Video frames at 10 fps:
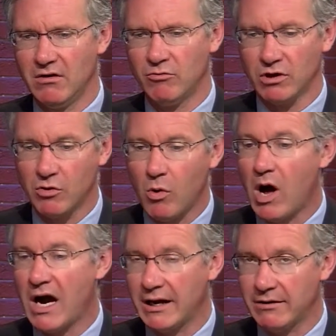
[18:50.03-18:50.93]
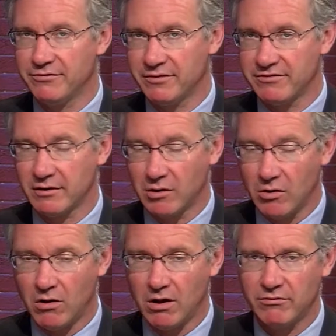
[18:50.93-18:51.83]
requires, it's a
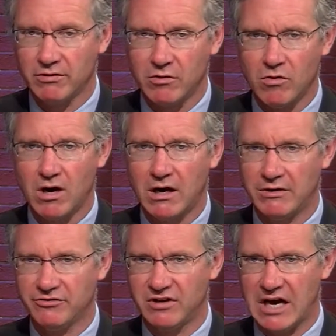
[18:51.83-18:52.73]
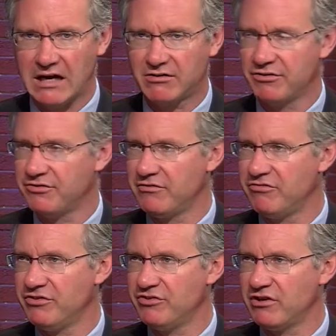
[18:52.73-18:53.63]
law, requires doctors and
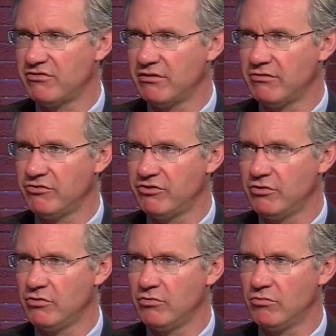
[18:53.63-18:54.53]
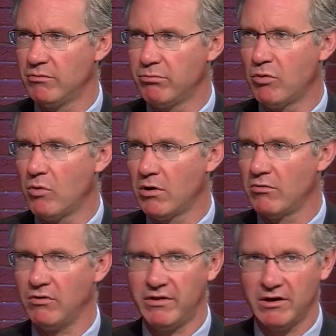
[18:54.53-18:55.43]
physicians to
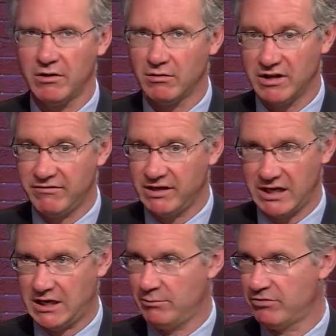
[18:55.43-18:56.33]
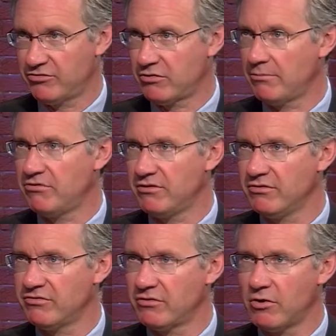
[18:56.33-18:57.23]
report when they're giving any
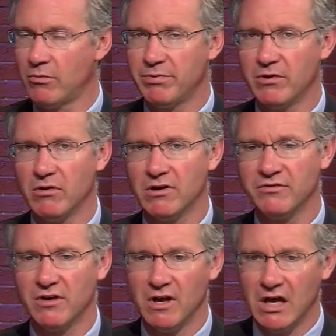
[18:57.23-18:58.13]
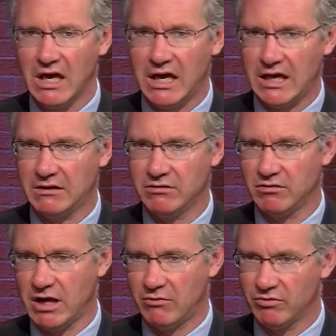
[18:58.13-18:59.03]
prescriptions for opioids, and
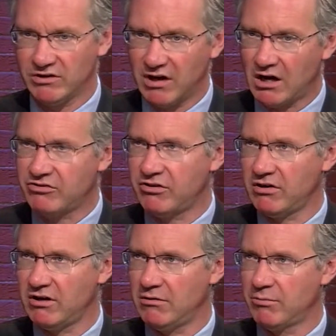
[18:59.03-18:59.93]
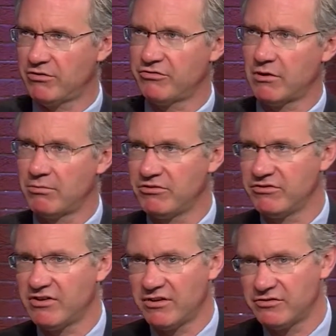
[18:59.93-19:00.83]
reduction in prescriptions has